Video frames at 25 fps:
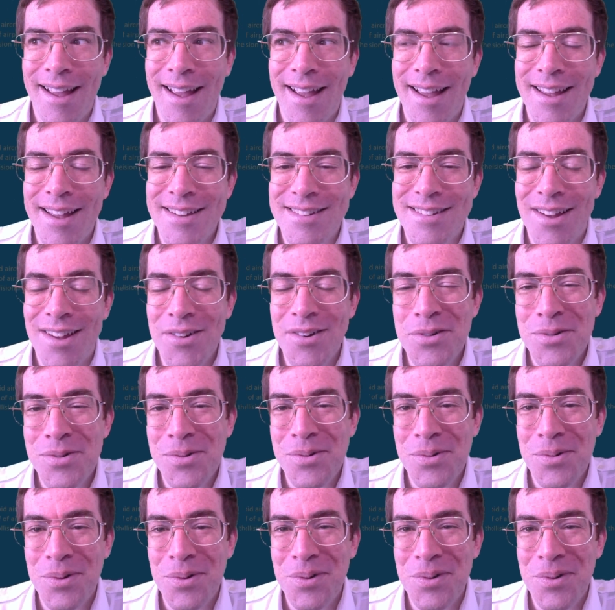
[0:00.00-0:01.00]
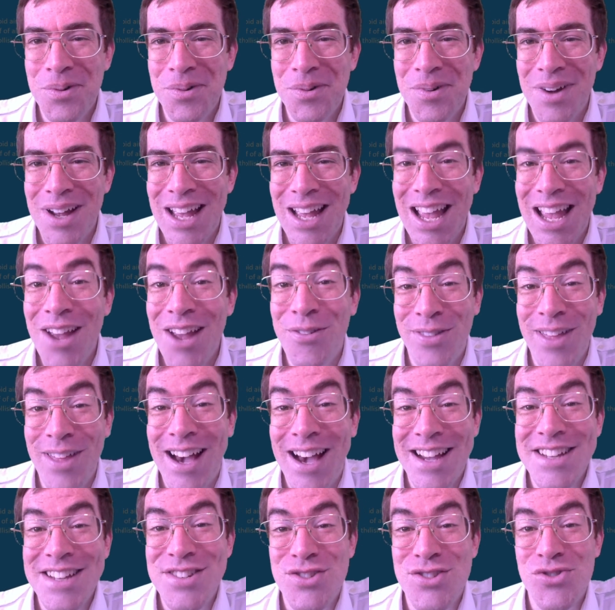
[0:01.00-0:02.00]
so if that
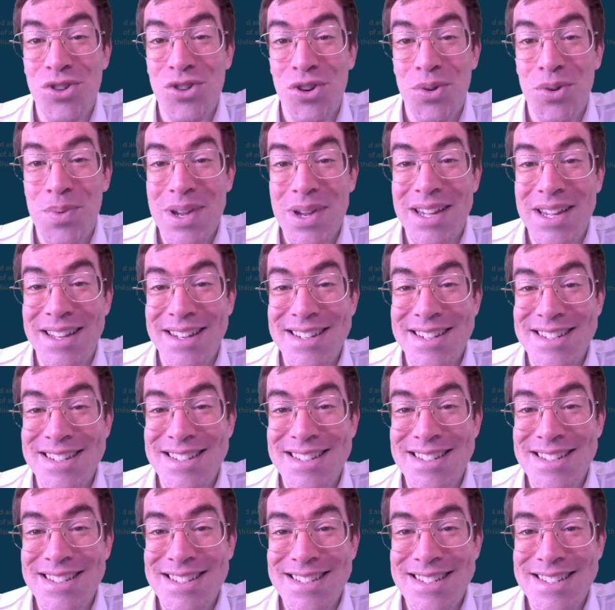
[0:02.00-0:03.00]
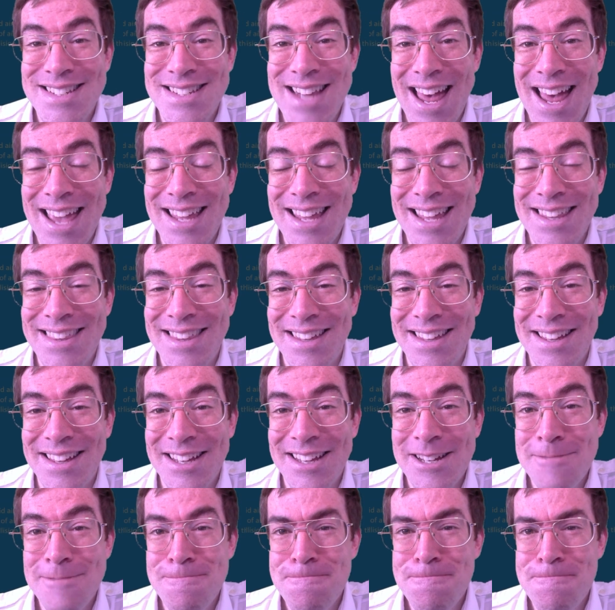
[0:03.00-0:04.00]
is true, we can say that,
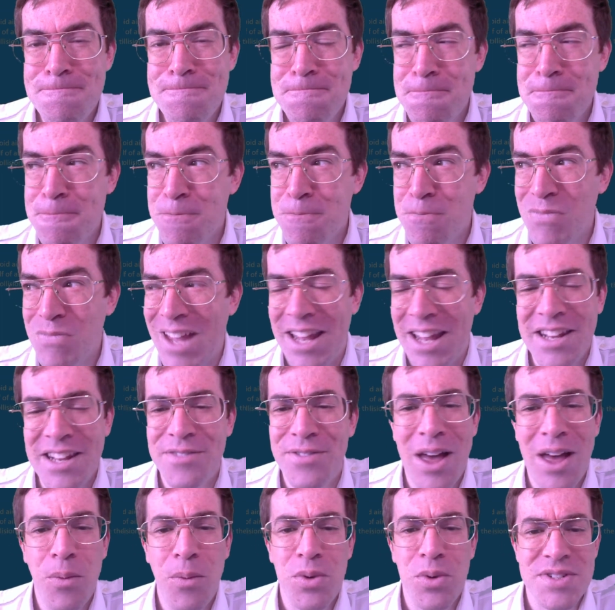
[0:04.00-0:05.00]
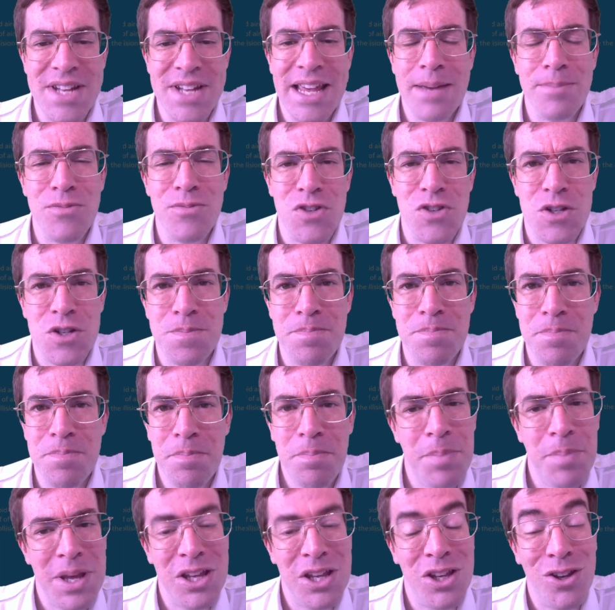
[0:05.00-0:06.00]
and if that wasn't him just
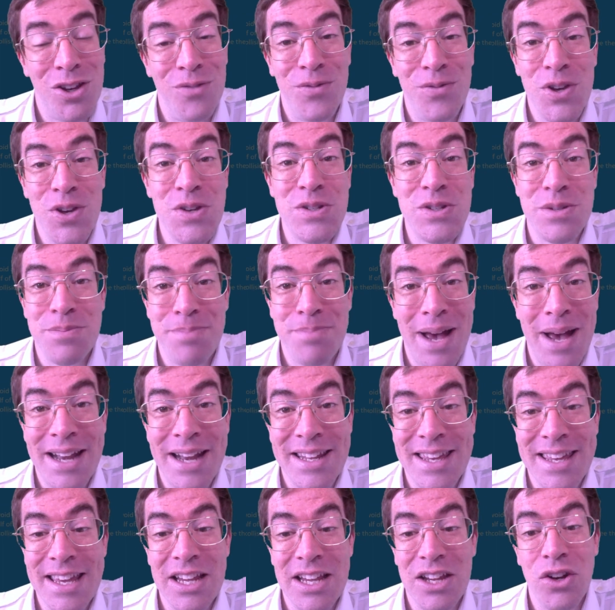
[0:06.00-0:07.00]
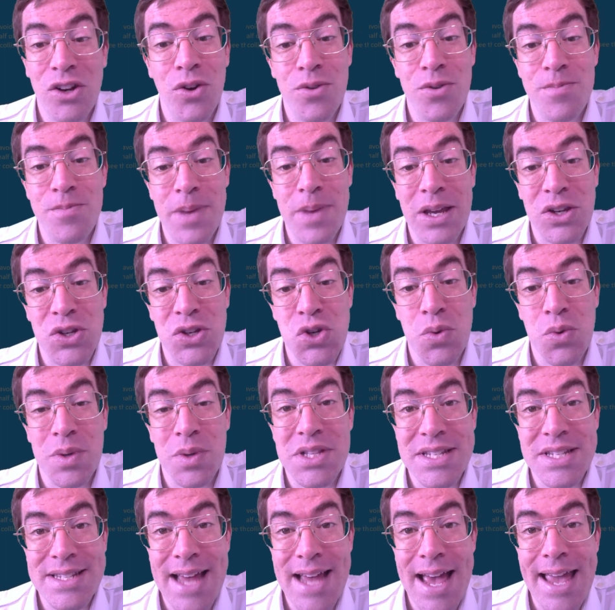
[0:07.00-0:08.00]
being confused and panicking and not being sure what
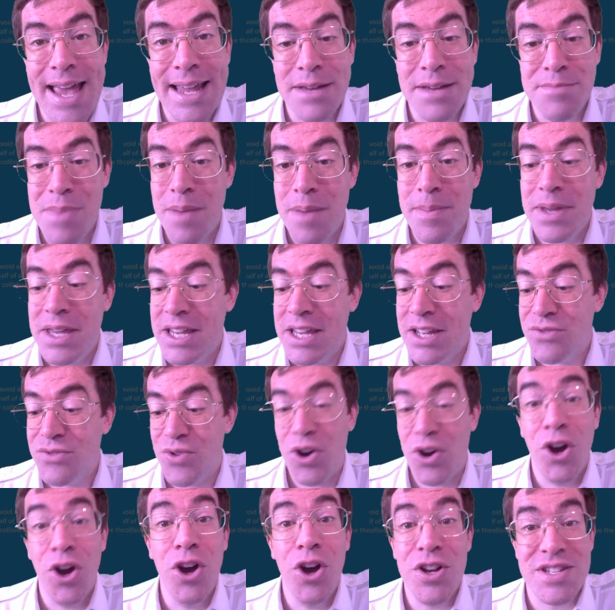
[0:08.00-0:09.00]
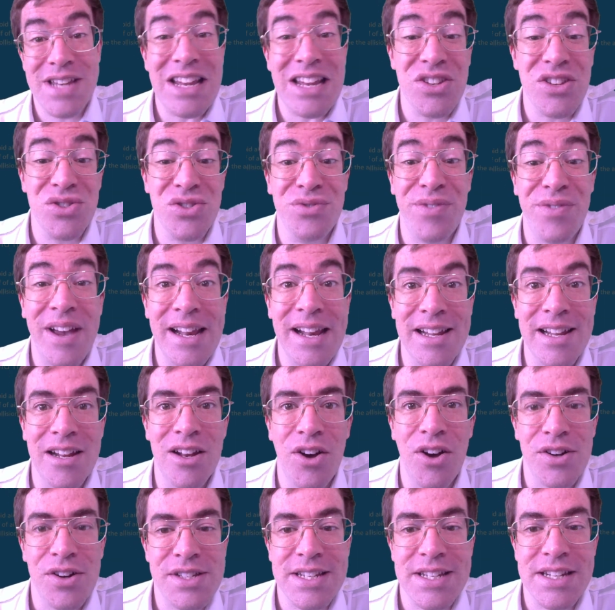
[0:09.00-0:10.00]
to say, and maybe he'd rehearse engine failure
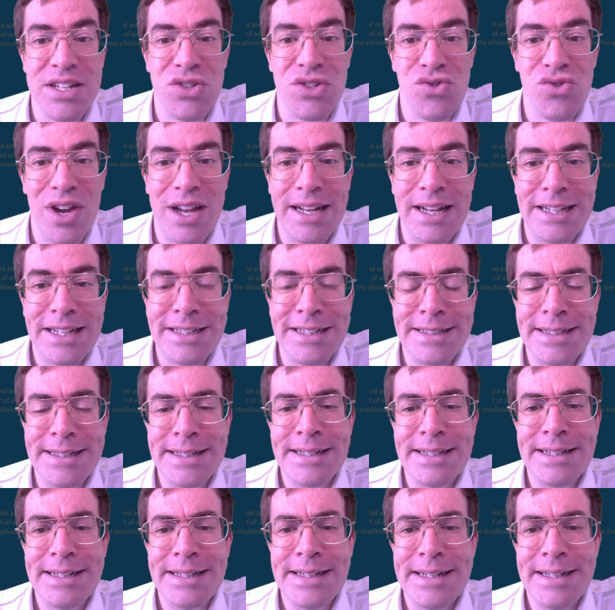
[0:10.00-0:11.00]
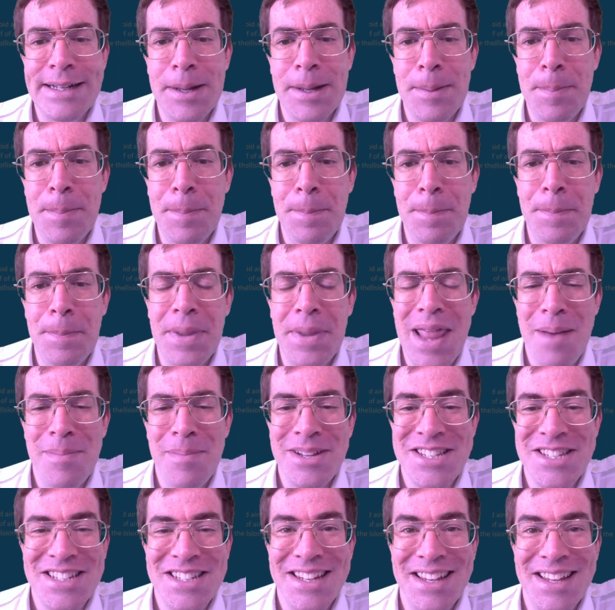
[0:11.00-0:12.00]
lots in his training, but that
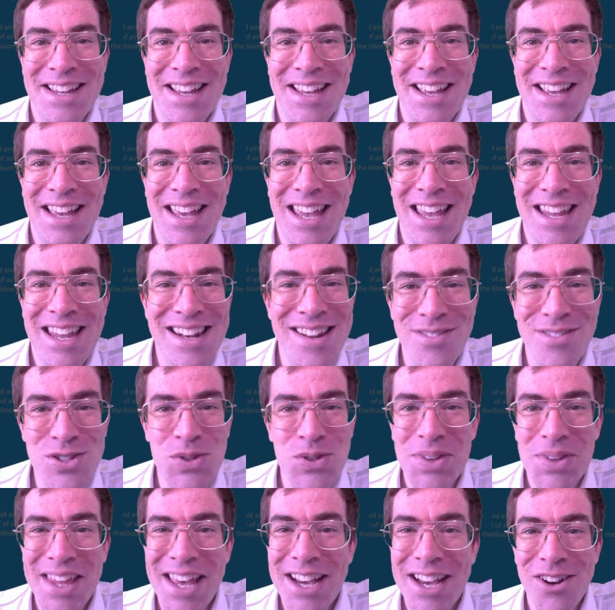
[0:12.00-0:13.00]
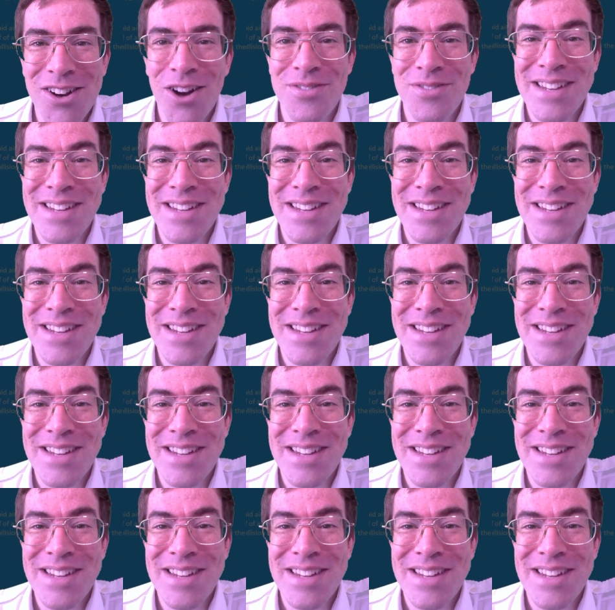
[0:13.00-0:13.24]
means he never saw the aircraft he